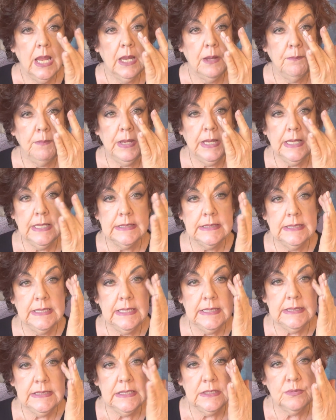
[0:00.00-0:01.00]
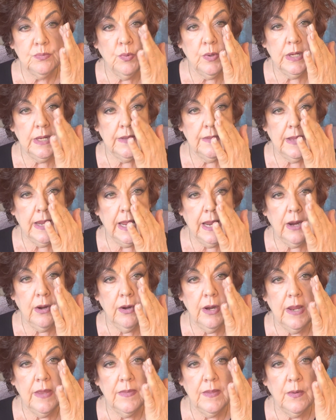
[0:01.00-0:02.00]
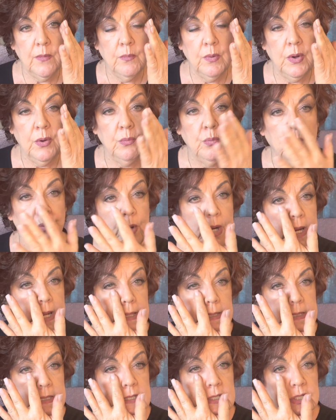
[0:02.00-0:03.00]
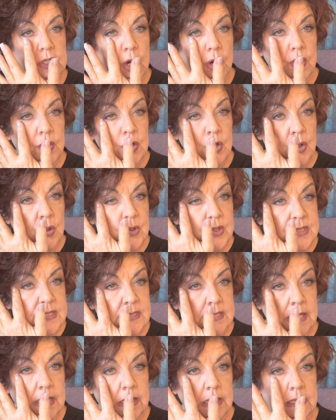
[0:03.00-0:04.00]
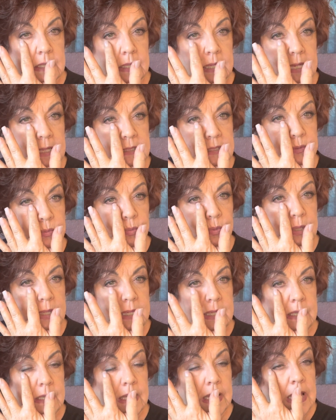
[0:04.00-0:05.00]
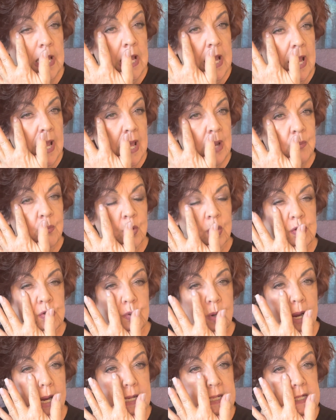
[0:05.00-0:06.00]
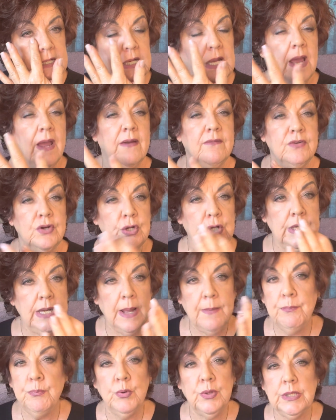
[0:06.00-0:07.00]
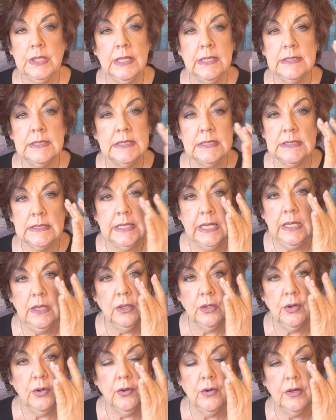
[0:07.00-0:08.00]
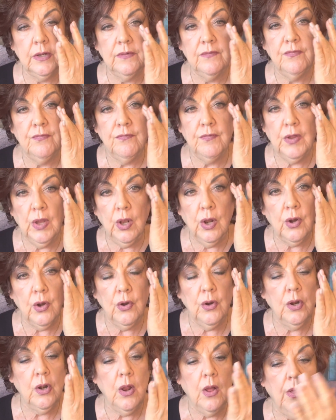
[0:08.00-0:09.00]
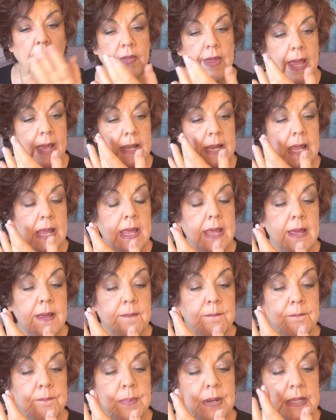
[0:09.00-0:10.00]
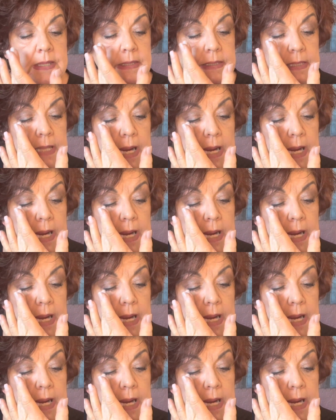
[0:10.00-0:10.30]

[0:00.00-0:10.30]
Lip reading: because this is one of the area that we really start noticing. It gets real, and we're trying to cover it up with concealer and filler and all that. But